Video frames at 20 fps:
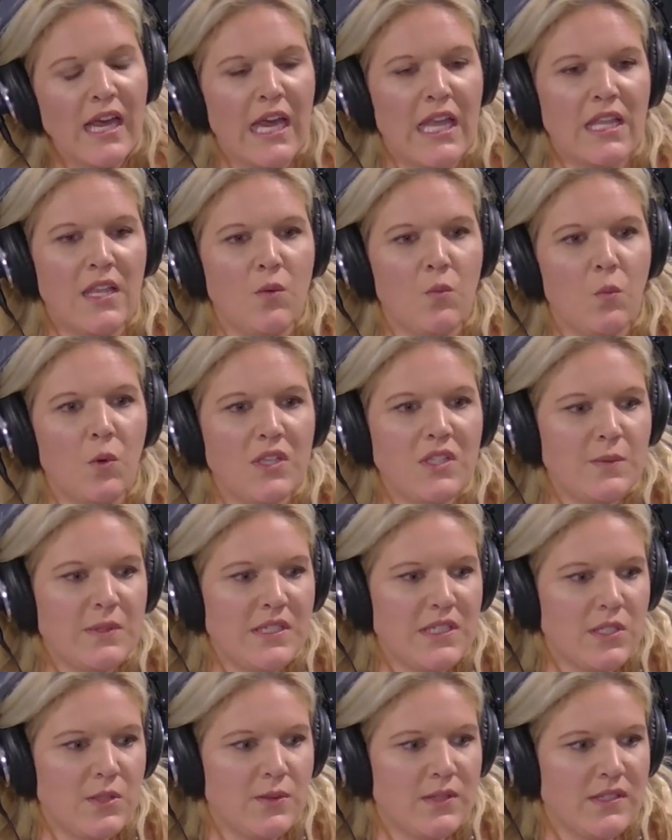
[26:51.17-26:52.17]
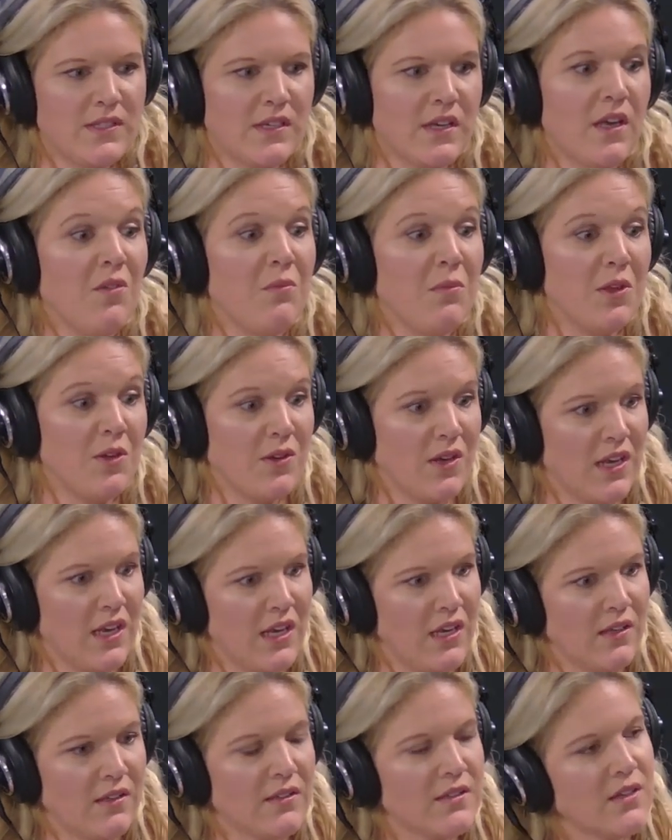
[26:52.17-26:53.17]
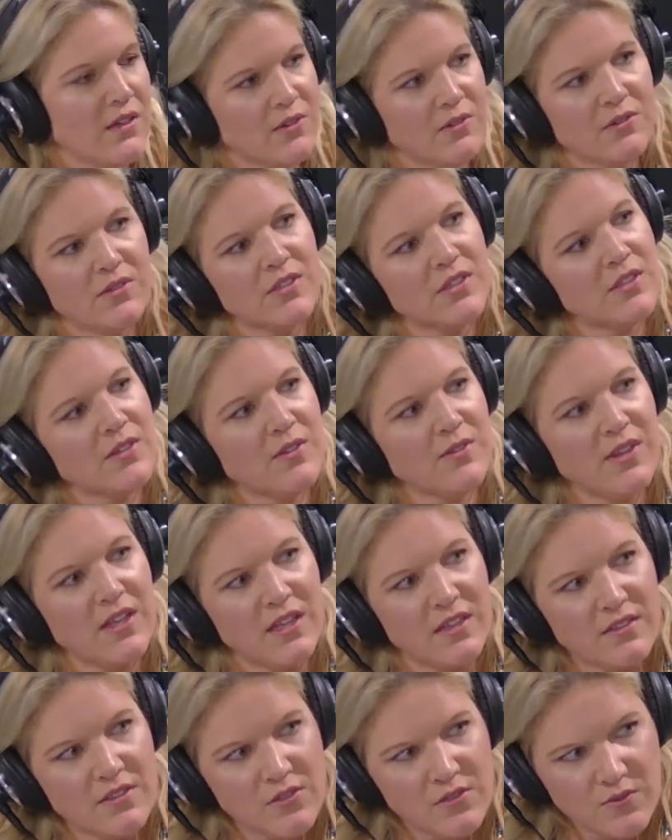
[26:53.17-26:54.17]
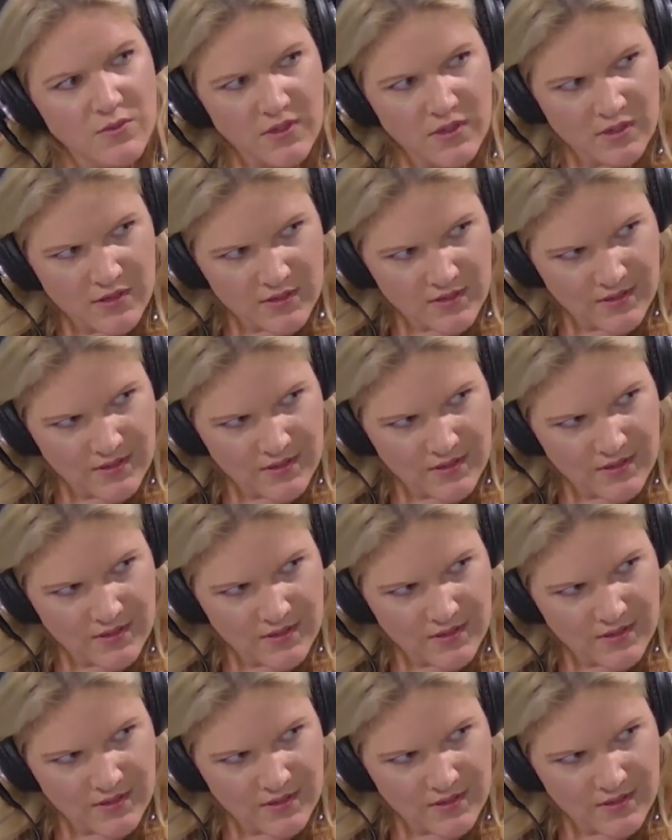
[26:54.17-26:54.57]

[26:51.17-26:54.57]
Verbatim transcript: And then what do we do as a community? So, do you have the answers for